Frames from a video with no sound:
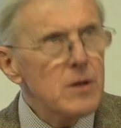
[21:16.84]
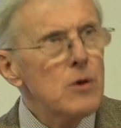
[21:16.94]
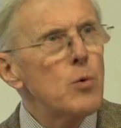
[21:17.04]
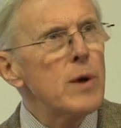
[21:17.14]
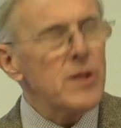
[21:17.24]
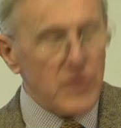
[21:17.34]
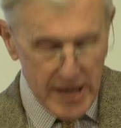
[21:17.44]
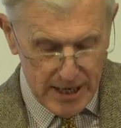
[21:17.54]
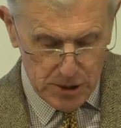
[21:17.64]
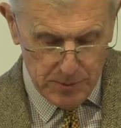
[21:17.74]
whether the
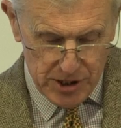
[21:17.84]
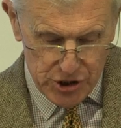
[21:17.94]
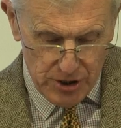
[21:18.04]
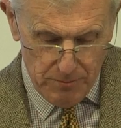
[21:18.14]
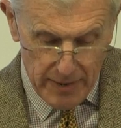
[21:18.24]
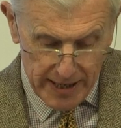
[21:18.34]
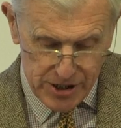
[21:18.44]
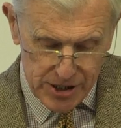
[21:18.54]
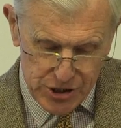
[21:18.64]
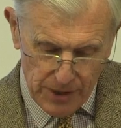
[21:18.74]
expedition might
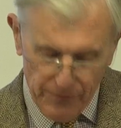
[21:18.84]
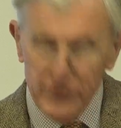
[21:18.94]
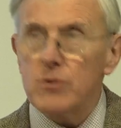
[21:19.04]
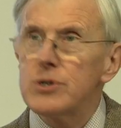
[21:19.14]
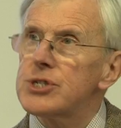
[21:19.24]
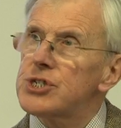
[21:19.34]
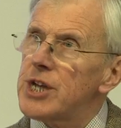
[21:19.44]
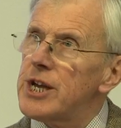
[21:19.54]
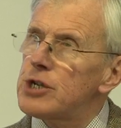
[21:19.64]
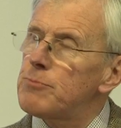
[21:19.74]
at some future
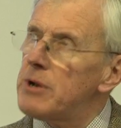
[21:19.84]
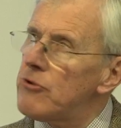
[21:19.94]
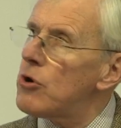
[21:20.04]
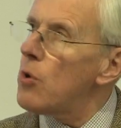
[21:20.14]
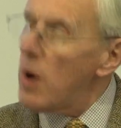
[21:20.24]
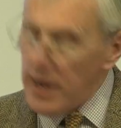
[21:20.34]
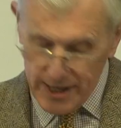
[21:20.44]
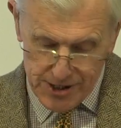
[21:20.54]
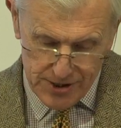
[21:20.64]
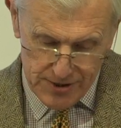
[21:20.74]
stage be
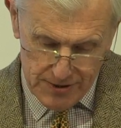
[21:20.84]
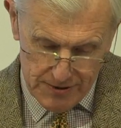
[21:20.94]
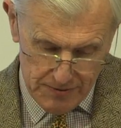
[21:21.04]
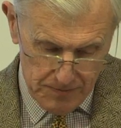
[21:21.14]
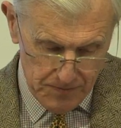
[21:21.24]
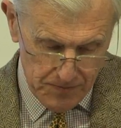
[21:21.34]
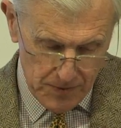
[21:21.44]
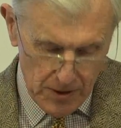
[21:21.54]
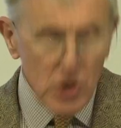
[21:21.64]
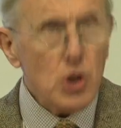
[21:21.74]
required.
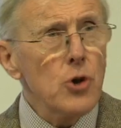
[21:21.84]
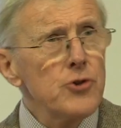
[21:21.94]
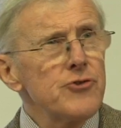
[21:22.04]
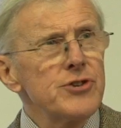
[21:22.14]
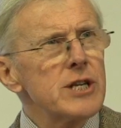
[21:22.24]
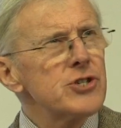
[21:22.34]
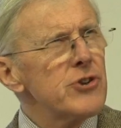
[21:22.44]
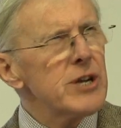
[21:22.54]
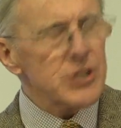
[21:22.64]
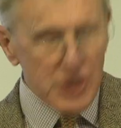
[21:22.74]
Contradictory
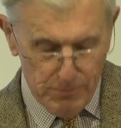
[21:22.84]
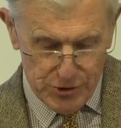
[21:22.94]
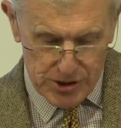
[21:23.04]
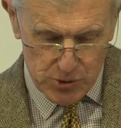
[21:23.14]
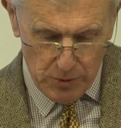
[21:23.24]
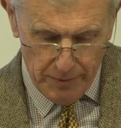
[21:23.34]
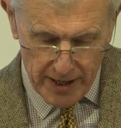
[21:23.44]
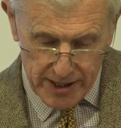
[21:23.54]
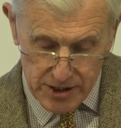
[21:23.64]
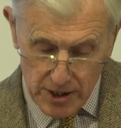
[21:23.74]
assumptions were
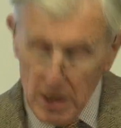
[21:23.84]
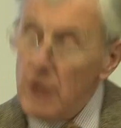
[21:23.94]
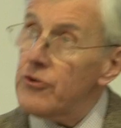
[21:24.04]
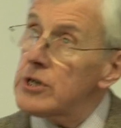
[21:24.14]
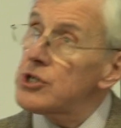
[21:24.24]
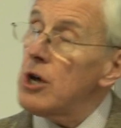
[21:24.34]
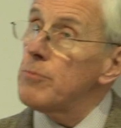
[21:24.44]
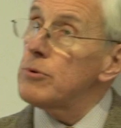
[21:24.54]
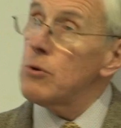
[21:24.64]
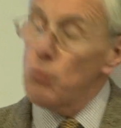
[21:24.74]
made. For
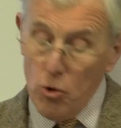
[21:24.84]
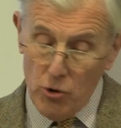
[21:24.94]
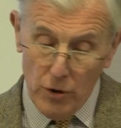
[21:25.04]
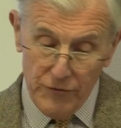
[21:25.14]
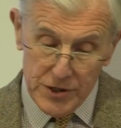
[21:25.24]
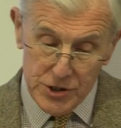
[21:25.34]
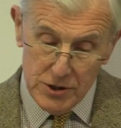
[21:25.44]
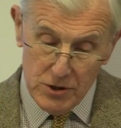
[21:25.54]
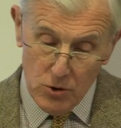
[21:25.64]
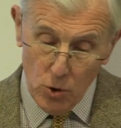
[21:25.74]
example, the War Office
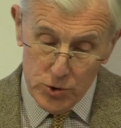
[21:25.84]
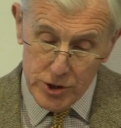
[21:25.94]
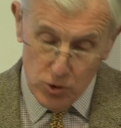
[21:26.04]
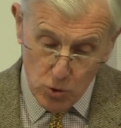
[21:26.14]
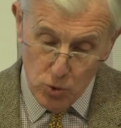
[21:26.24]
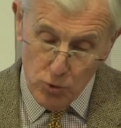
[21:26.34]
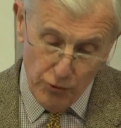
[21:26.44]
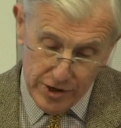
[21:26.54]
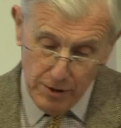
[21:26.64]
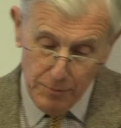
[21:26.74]
ordered all
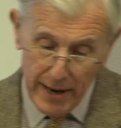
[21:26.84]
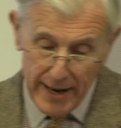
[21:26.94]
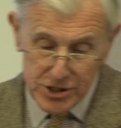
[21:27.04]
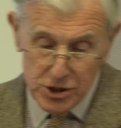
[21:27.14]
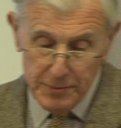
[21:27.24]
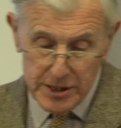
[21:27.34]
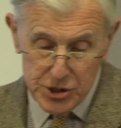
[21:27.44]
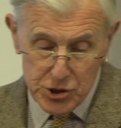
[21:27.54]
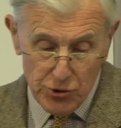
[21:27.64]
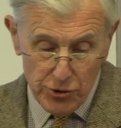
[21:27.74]
written plans to be
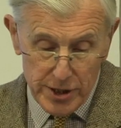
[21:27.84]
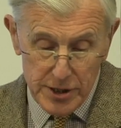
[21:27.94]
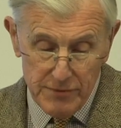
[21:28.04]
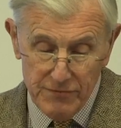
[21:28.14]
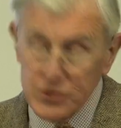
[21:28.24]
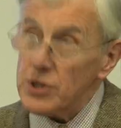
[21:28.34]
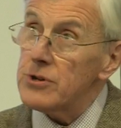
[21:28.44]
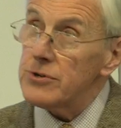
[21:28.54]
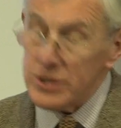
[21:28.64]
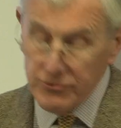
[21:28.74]
destroyed for
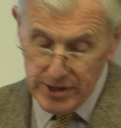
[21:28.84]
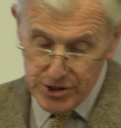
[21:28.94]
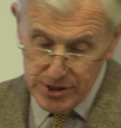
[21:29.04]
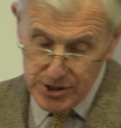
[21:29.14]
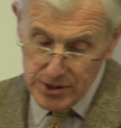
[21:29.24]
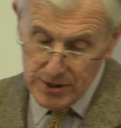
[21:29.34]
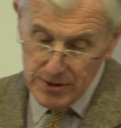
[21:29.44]
security reasons,